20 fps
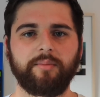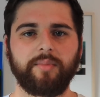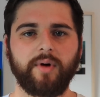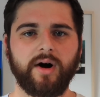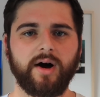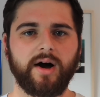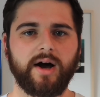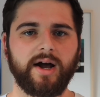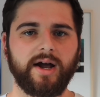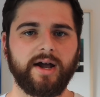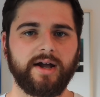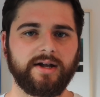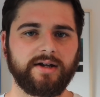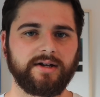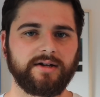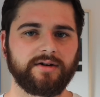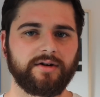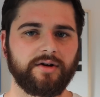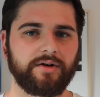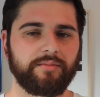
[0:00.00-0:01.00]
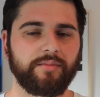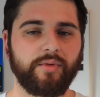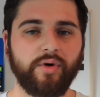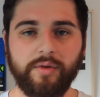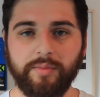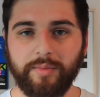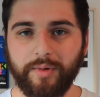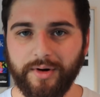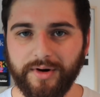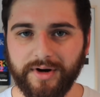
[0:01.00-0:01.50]
buy, you know,
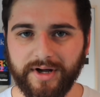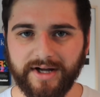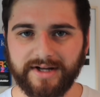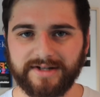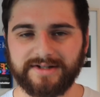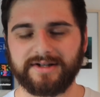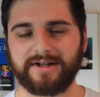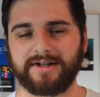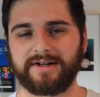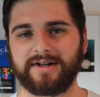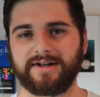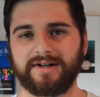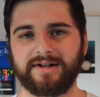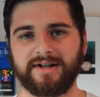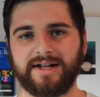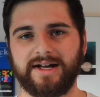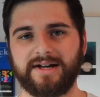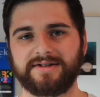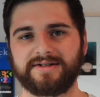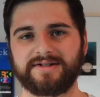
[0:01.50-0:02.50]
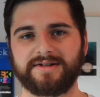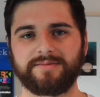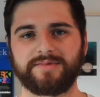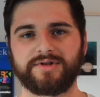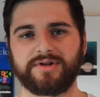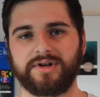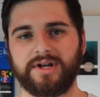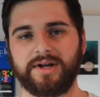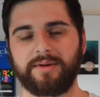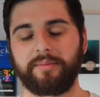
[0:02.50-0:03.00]
more product. It allows them
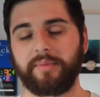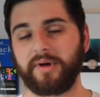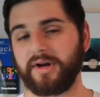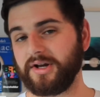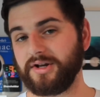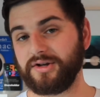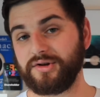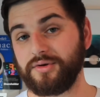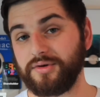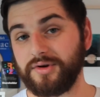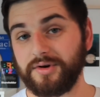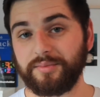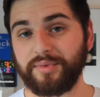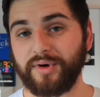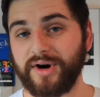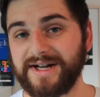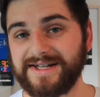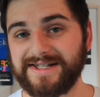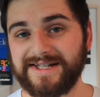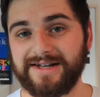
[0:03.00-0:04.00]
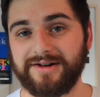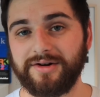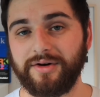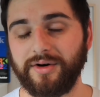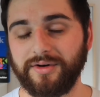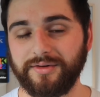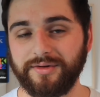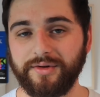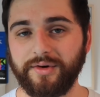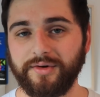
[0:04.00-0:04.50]
to get better unit pricing
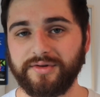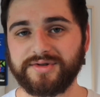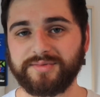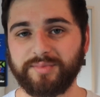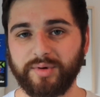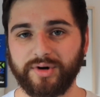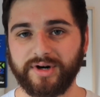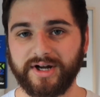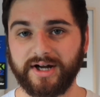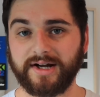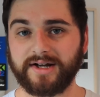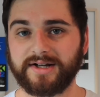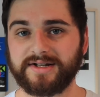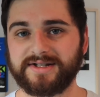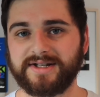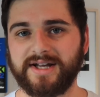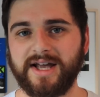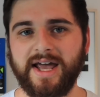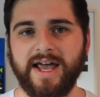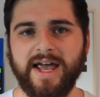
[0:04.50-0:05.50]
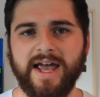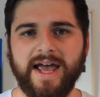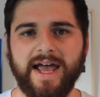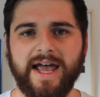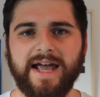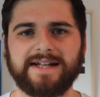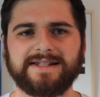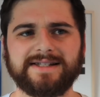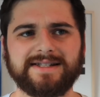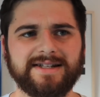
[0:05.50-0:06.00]
on those products.
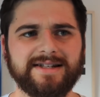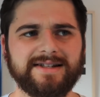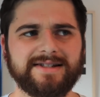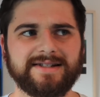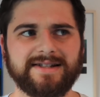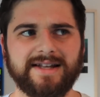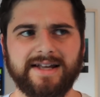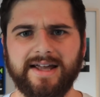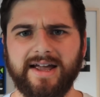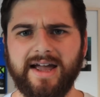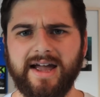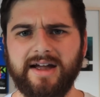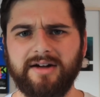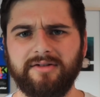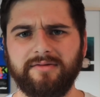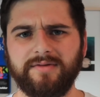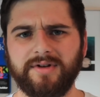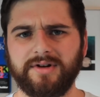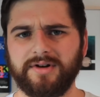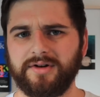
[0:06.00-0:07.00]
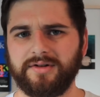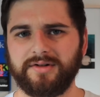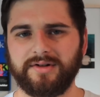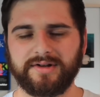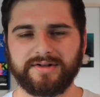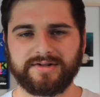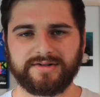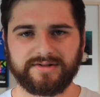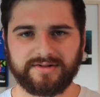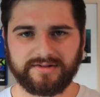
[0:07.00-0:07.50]
And since they have, you know,
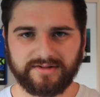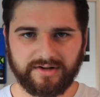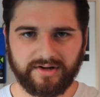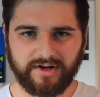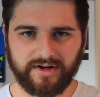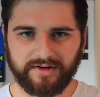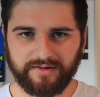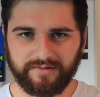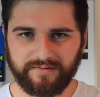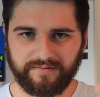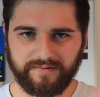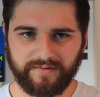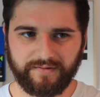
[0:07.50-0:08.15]
this kind of